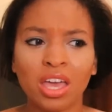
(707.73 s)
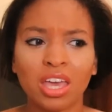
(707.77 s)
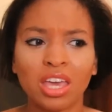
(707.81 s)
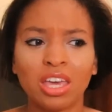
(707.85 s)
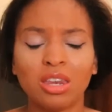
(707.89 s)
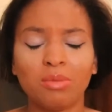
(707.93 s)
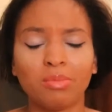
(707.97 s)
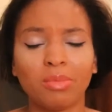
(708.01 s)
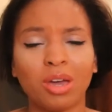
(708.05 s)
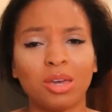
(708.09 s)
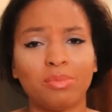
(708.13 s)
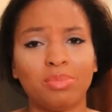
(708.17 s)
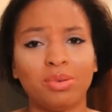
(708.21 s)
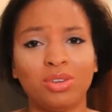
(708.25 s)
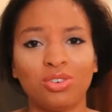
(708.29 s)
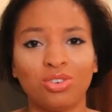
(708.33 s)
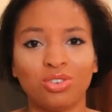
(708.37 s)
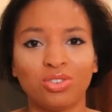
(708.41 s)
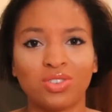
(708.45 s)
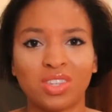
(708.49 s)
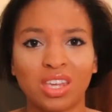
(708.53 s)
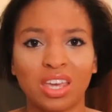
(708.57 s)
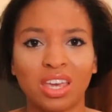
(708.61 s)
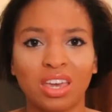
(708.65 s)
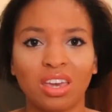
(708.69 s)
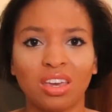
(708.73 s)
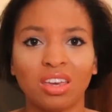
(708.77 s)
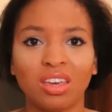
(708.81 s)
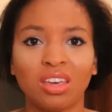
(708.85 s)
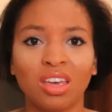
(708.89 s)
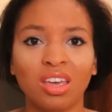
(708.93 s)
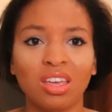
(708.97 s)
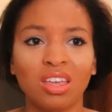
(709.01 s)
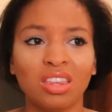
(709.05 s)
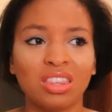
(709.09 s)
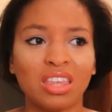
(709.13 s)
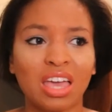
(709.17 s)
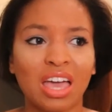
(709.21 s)
in my piercing
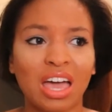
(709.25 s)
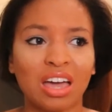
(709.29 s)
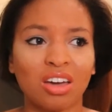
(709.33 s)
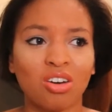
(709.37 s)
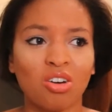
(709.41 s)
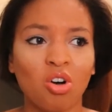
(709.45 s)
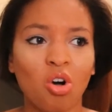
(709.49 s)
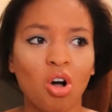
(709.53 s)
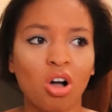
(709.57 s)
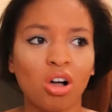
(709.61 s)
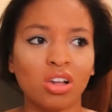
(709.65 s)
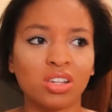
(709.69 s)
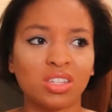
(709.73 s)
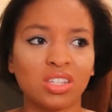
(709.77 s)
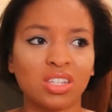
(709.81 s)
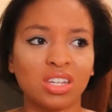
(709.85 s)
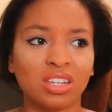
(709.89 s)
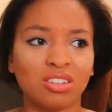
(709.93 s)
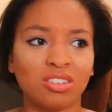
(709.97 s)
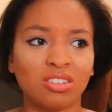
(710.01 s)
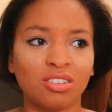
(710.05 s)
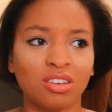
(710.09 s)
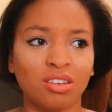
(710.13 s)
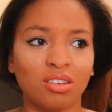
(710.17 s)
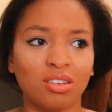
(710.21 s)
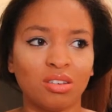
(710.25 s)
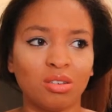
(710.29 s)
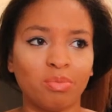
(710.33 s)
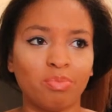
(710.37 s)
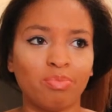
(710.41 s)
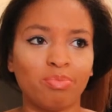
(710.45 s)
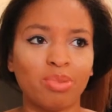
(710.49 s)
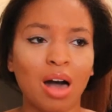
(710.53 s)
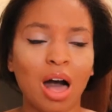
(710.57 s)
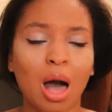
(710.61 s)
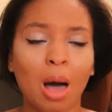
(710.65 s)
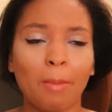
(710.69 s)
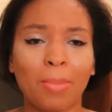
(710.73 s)
that caused it to
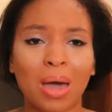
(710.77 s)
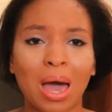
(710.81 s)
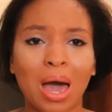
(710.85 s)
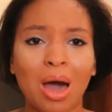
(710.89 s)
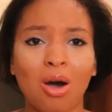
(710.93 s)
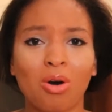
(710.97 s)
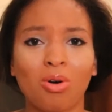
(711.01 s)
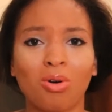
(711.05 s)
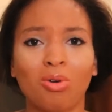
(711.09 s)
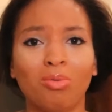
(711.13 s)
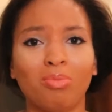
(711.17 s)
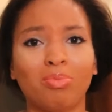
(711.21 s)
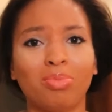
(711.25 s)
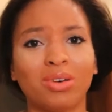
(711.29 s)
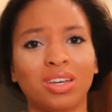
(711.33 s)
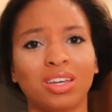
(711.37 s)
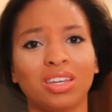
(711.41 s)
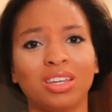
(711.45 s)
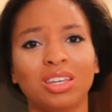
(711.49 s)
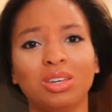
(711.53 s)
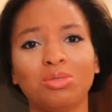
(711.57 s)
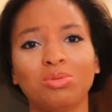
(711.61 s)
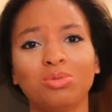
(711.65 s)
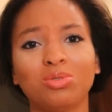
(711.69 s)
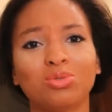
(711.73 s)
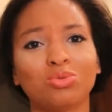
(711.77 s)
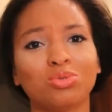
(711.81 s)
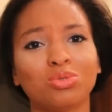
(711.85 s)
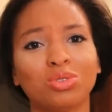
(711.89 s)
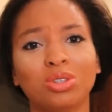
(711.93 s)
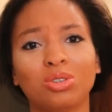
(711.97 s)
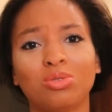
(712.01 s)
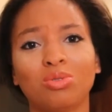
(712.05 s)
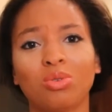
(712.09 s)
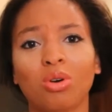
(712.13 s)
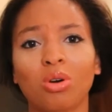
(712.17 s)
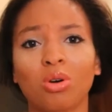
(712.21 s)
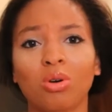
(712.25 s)
pop out, but it was
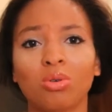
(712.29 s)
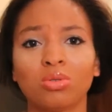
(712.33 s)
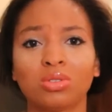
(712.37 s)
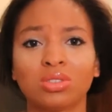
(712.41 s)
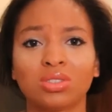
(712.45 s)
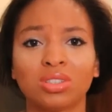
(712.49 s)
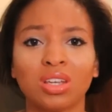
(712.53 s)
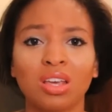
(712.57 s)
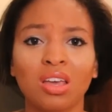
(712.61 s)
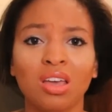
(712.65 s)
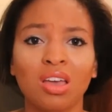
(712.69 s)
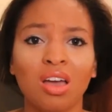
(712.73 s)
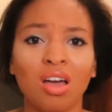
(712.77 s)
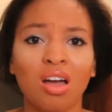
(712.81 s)
really gross.